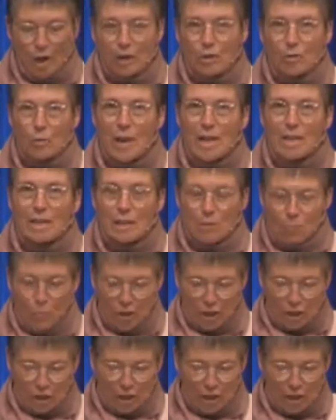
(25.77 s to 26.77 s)
the ways in
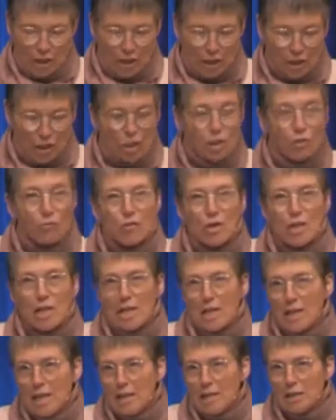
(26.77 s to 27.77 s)
which these
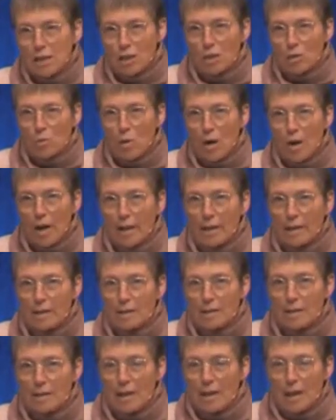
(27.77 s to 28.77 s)
three
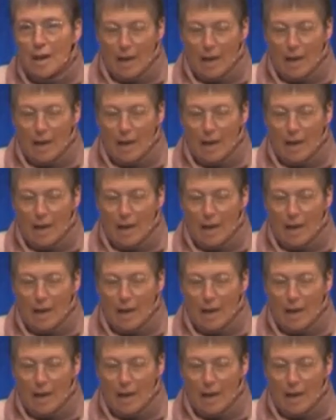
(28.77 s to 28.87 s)
intertwined